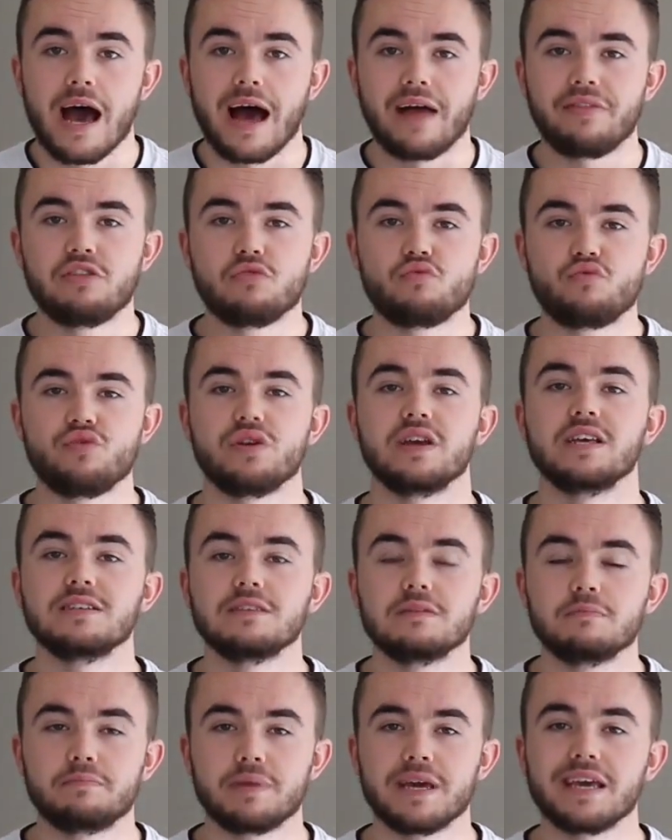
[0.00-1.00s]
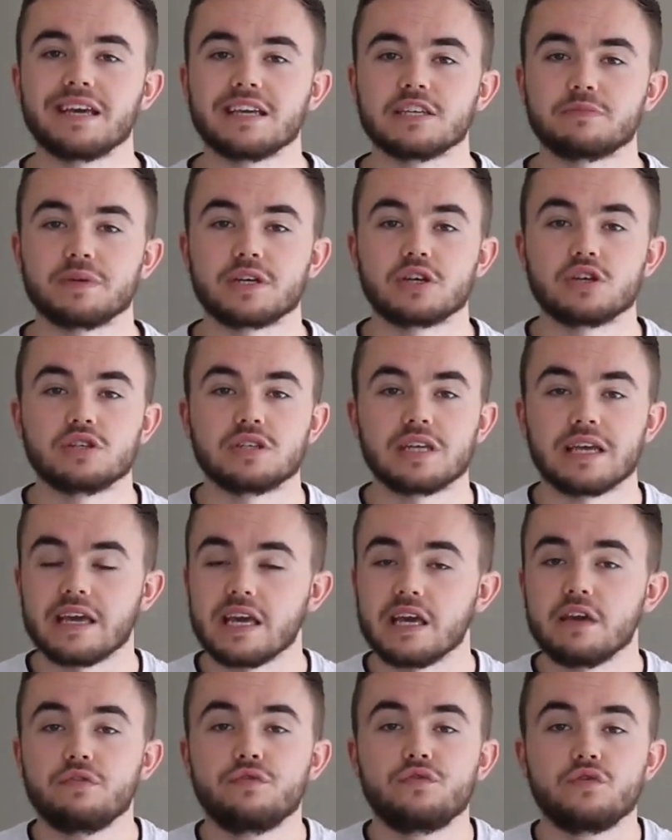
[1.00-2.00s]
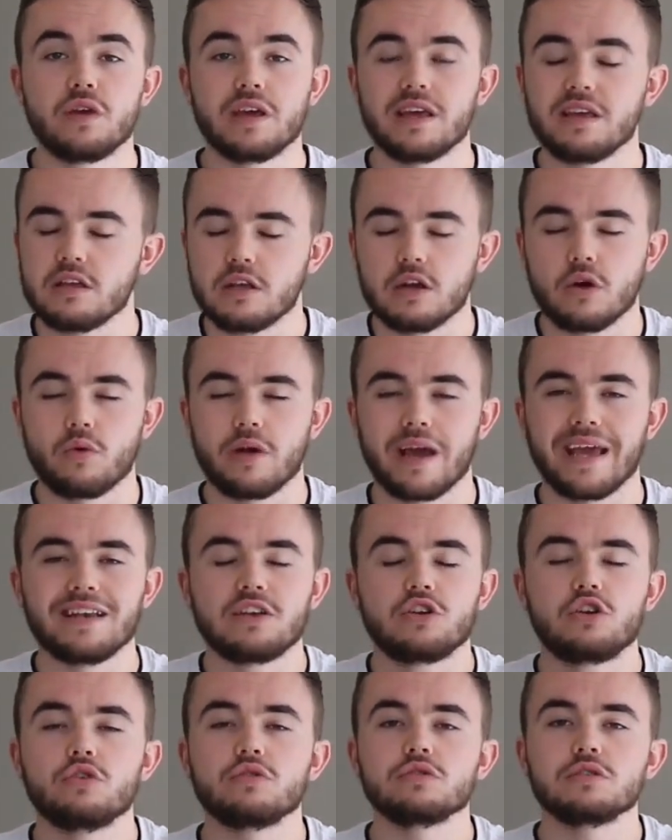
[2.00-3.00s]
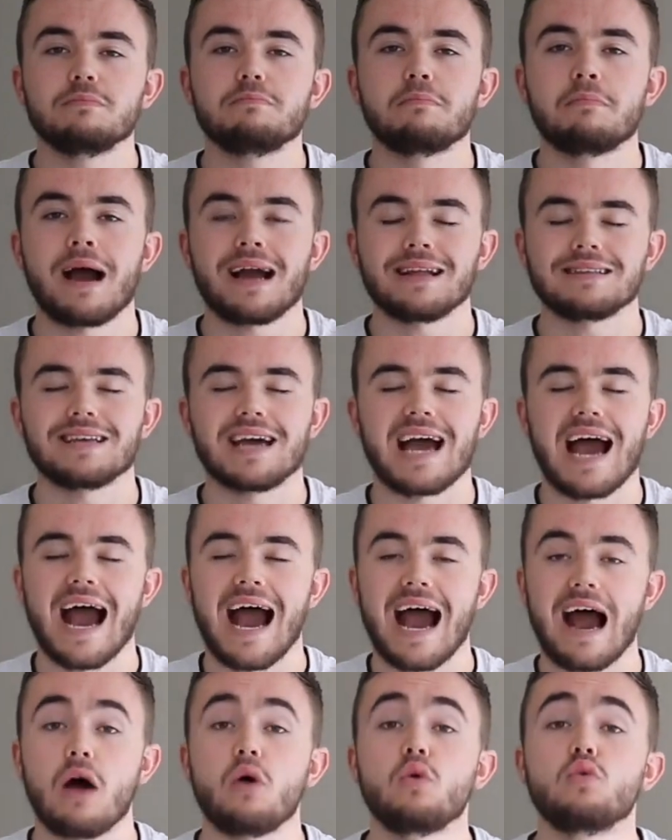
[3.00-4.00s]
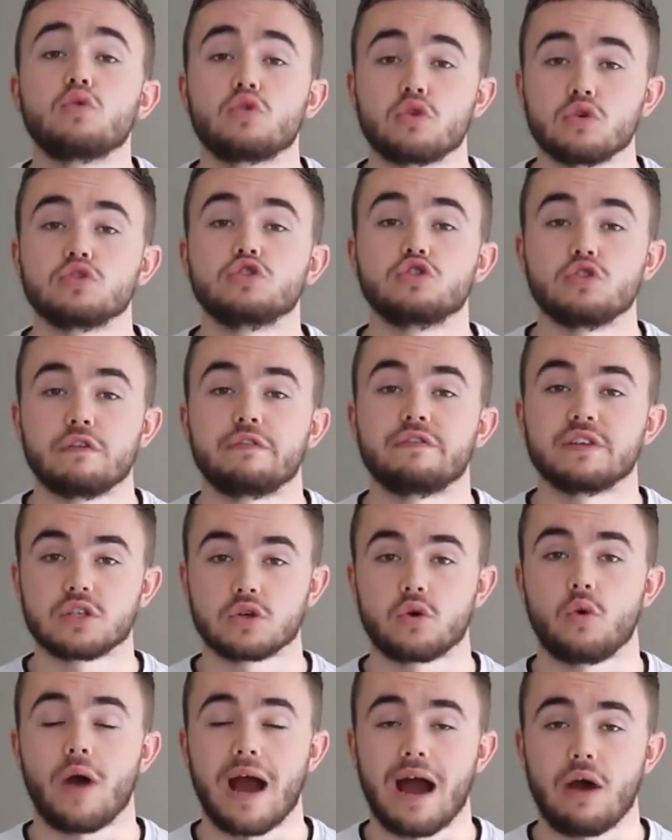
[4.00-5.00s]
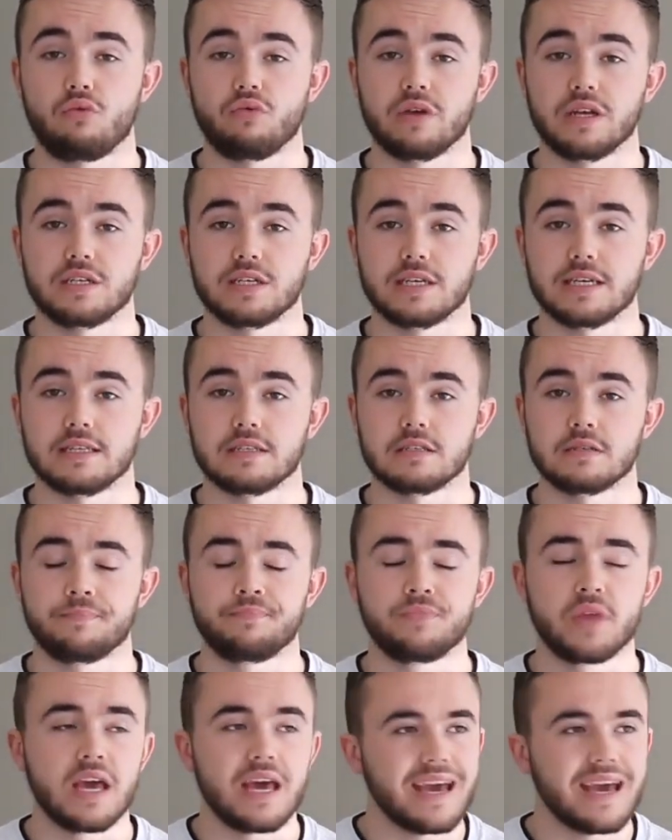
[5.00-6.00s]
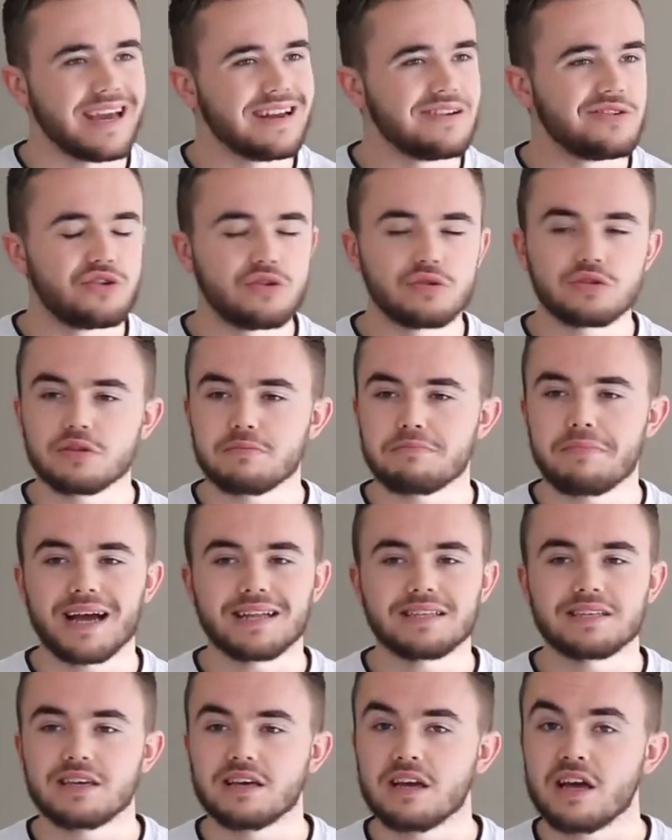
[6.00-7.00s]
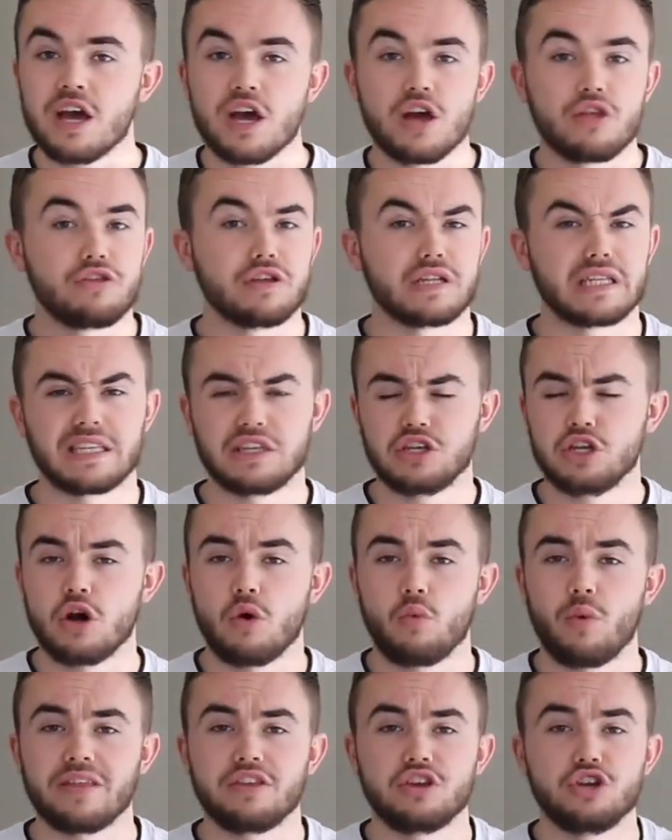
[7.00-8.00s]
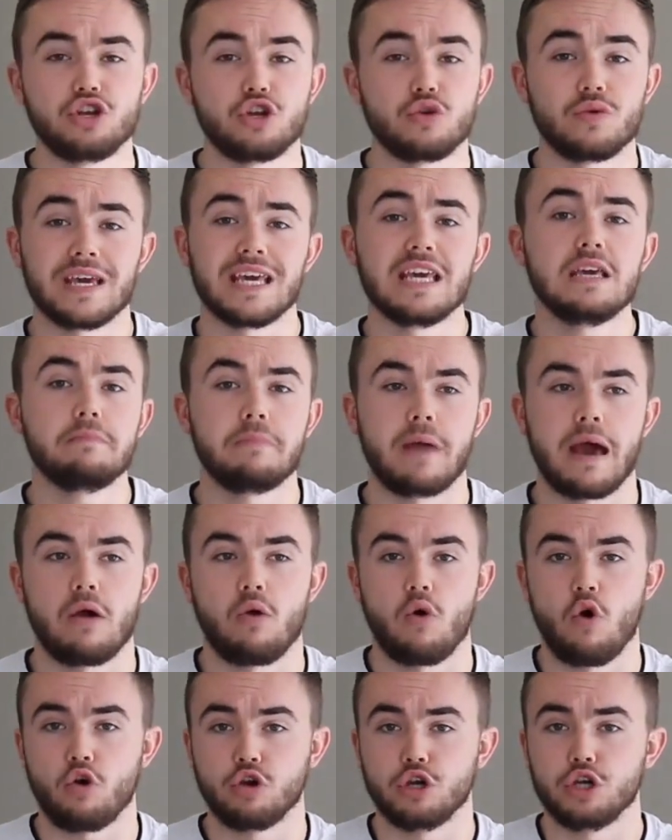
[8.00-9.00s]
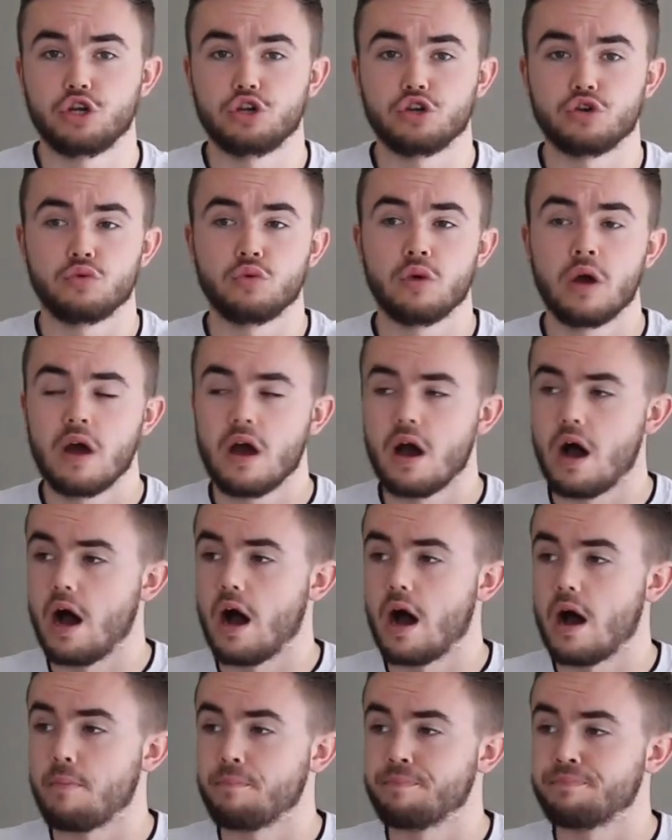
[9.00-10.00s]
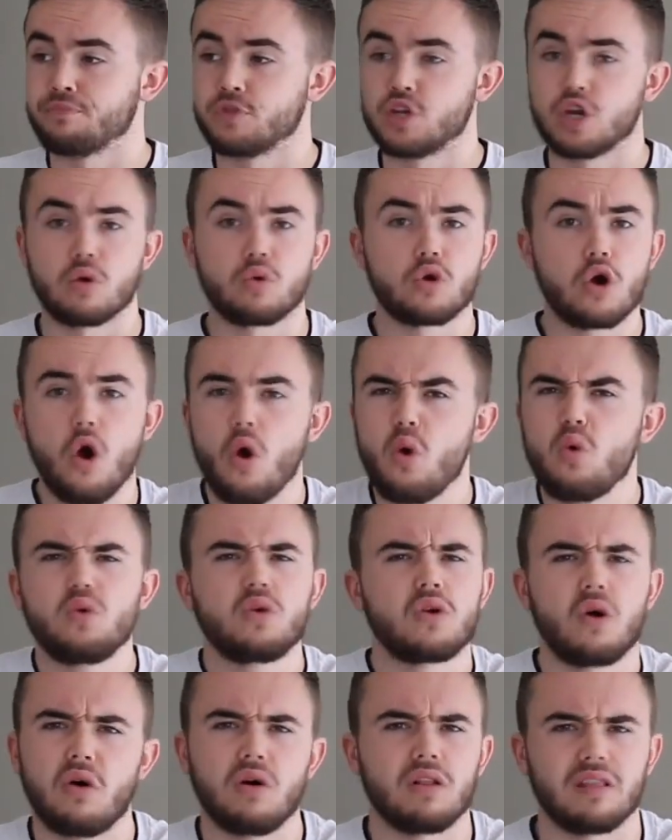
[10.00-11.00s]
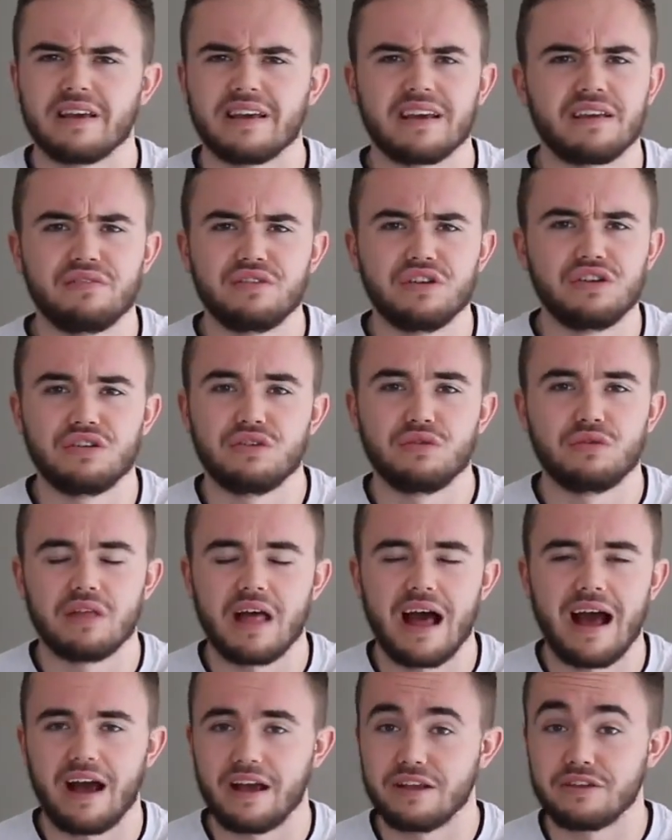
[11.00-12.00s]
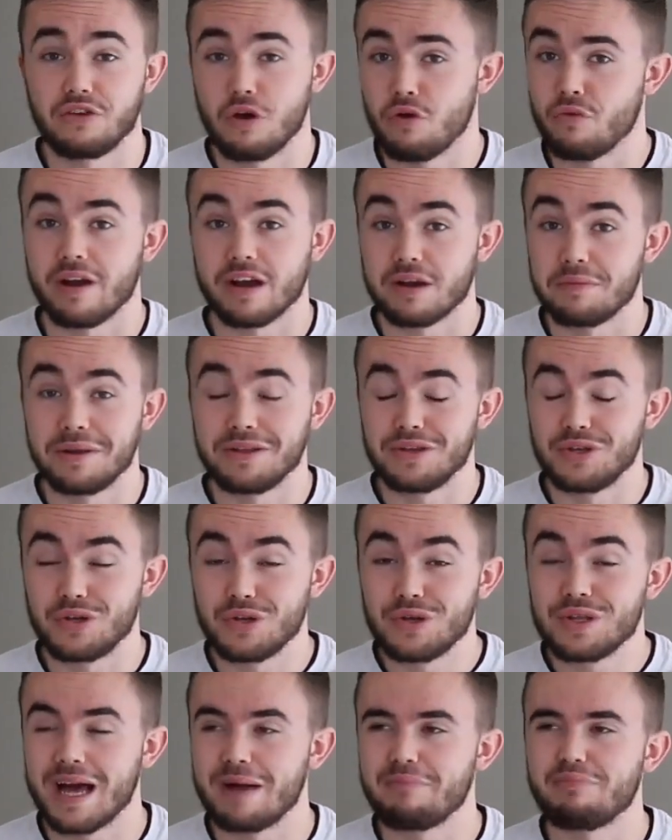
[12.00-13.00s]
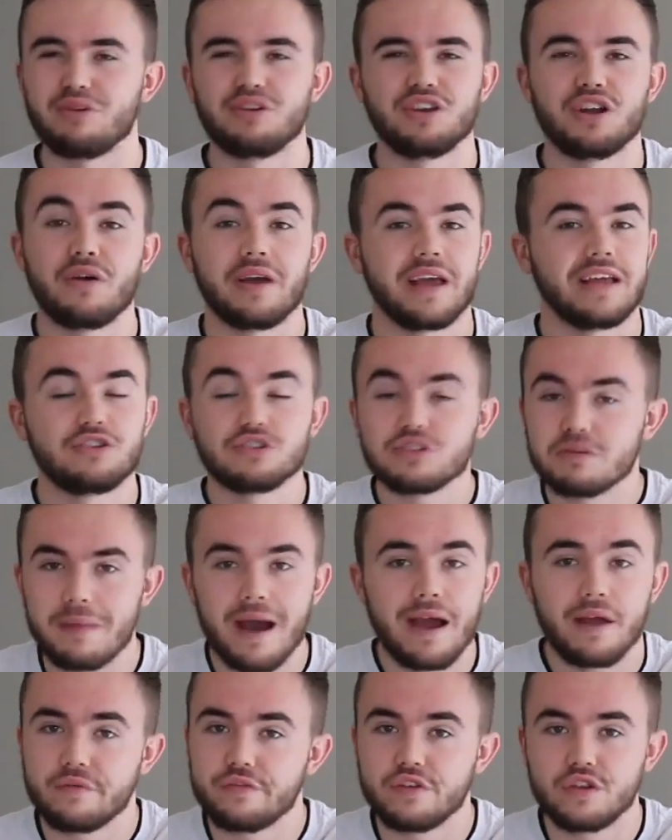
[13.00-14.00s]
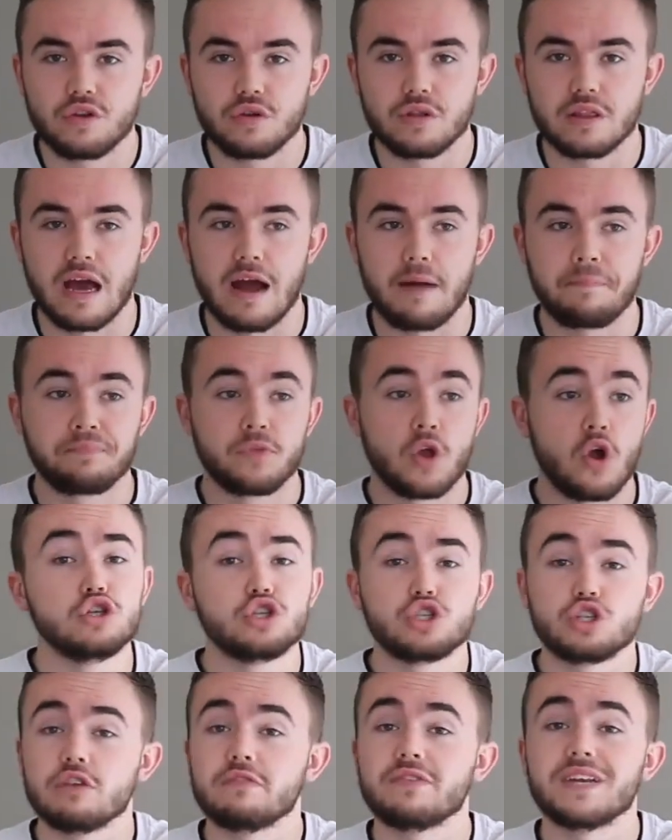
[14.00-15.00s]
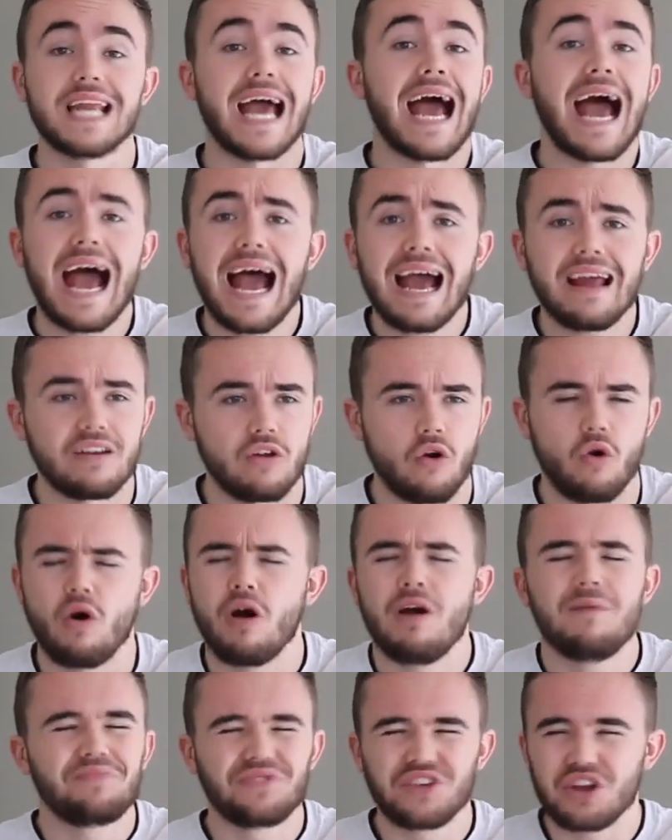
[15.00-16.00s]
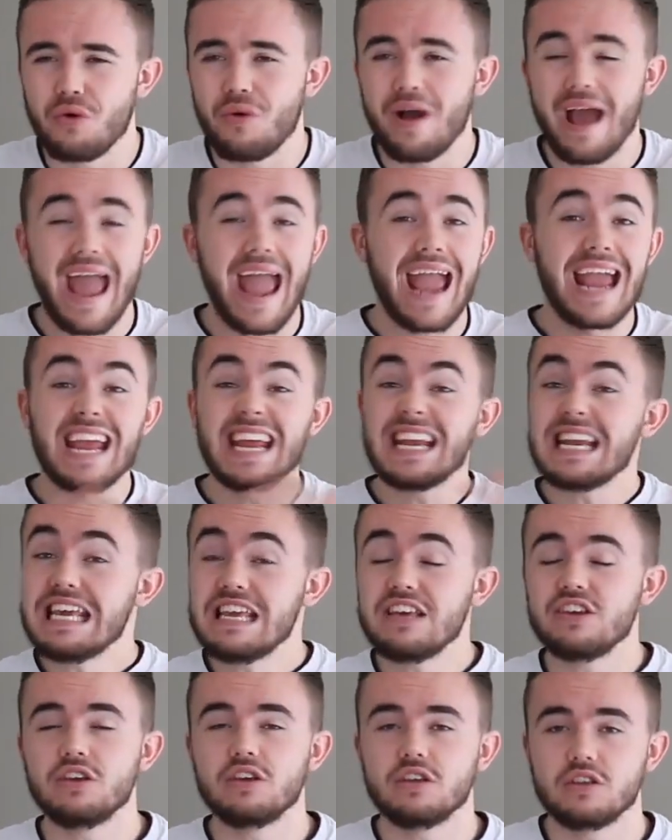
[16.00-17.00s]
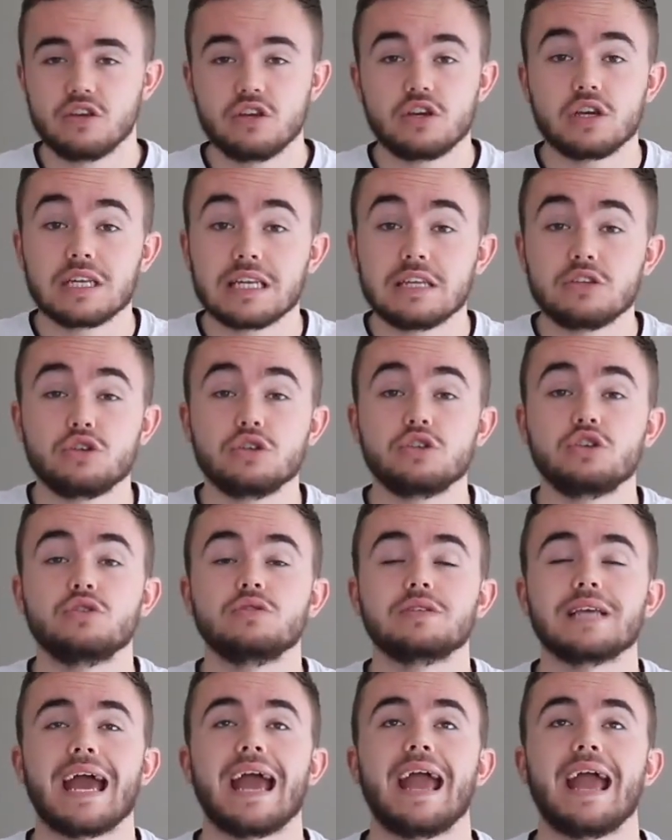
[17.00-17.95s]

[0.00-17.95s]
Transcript: And the reason being is because it doesn't matter how good your physical outreach is. It doesn't matter that, whether you do email or you do, cold calling. If you do that, I don't recommend you do that, but it doesn't matter if you do that. You serve an ad or, you could literally choose